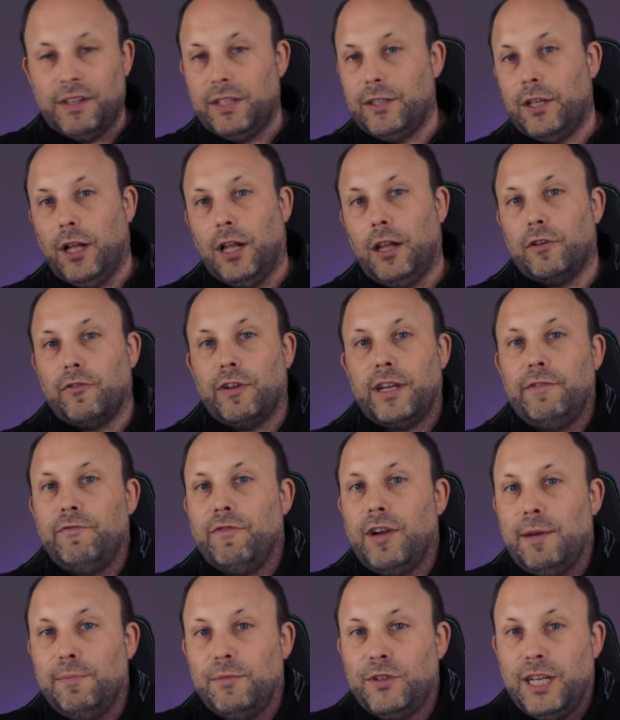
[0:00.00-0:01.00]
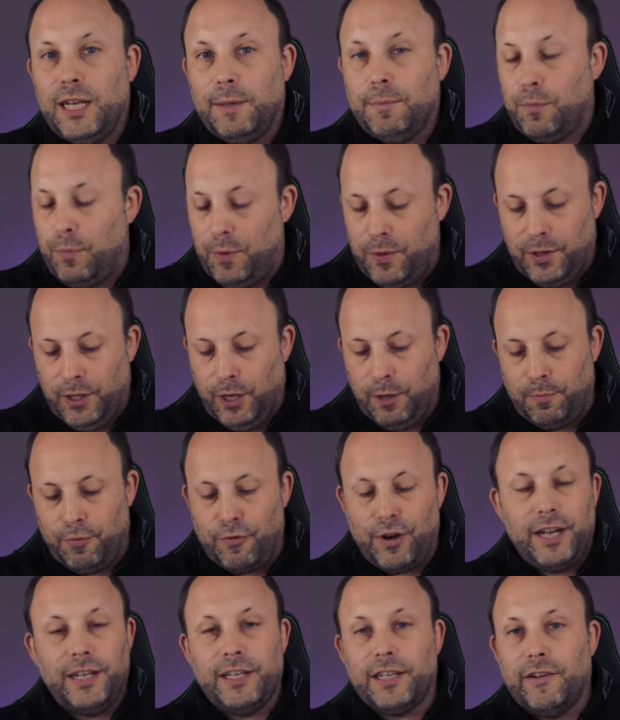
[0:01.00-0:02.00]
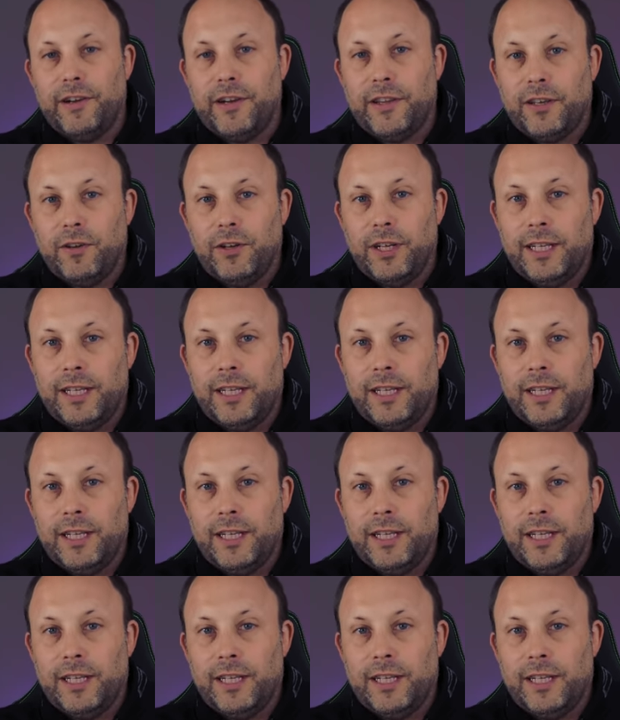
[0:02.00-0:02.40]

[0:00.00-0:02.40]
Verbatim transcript: dull green RAM chip with no branding or anything on